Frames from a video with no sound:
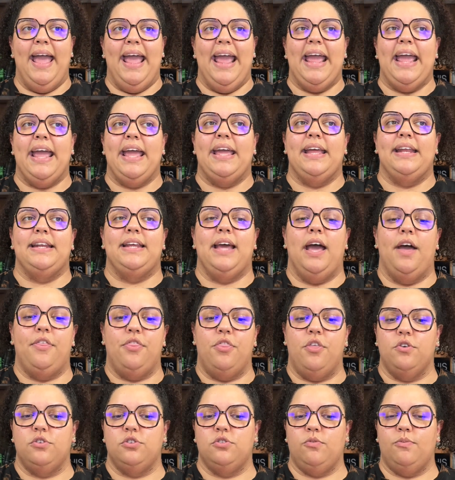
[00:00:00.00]
And
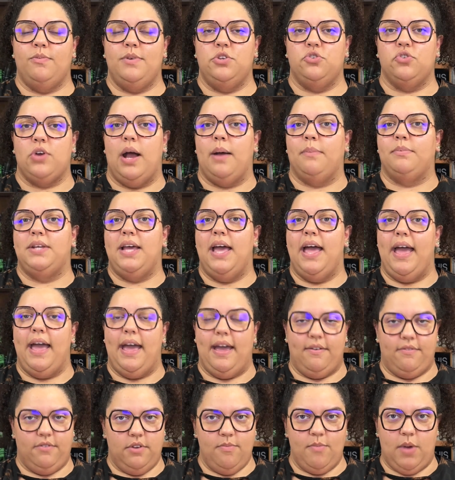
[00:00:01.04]
those will be dropped
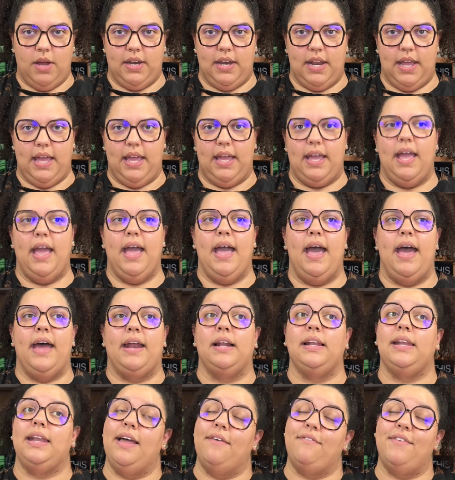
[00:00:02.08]
every Monday at
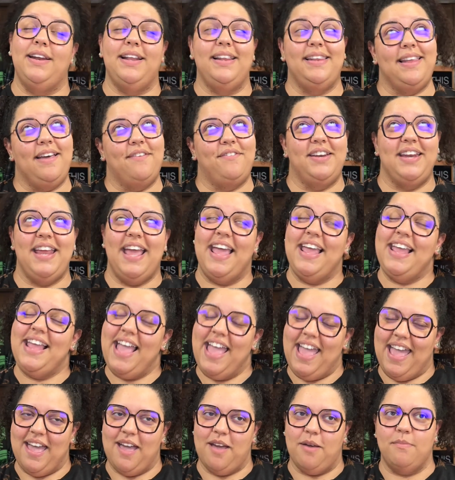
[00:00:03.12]
11
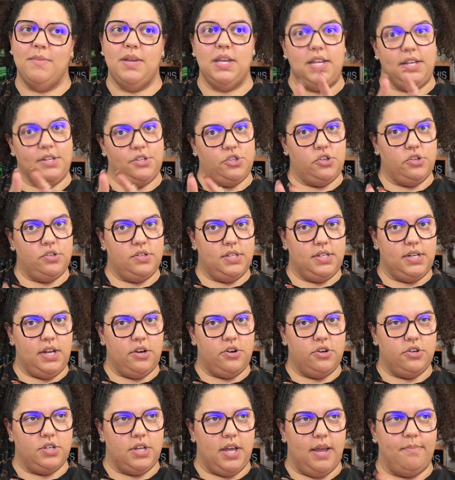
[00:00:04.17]
a.m. Eastern
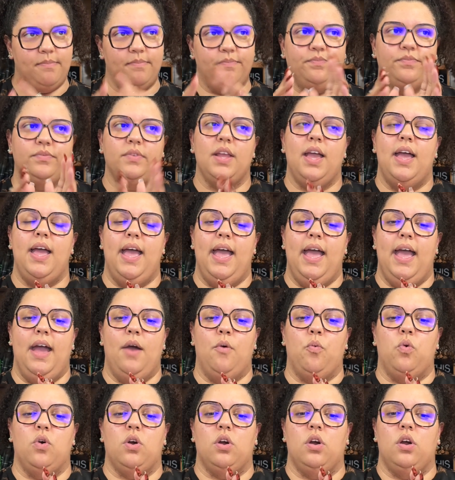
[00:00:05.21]
Standard Time,
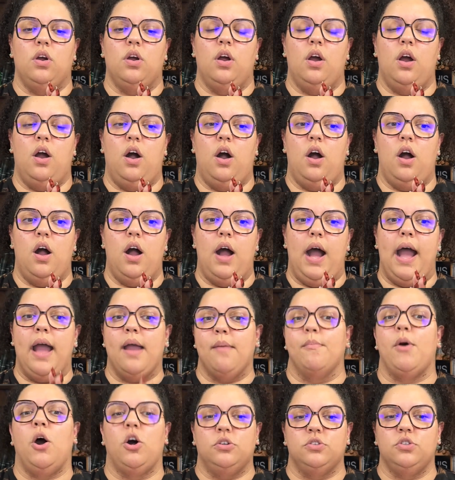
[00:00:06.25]
where
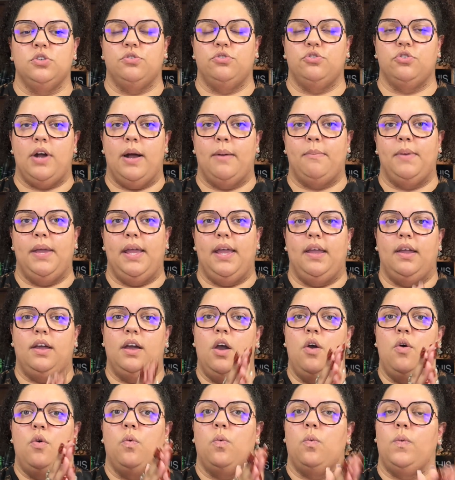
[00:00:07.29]
I'm also dropping
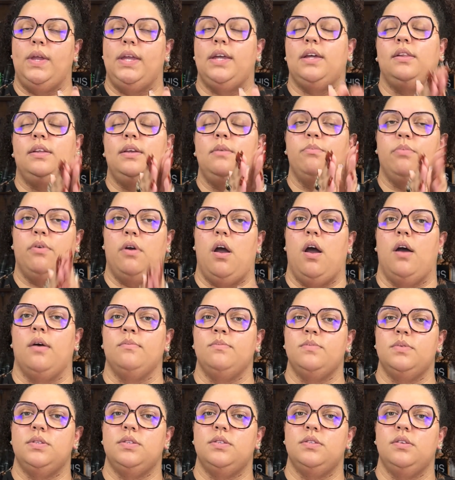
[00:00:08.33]
weekly
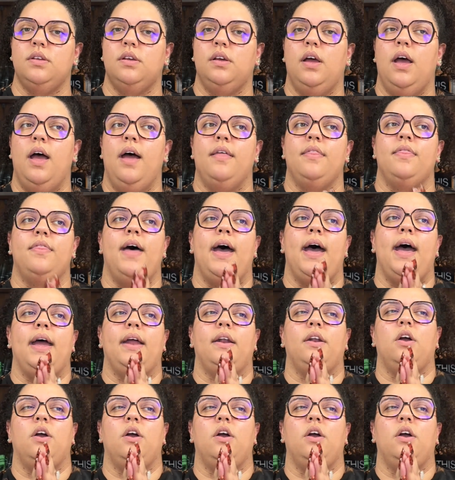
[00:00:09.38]
prompts that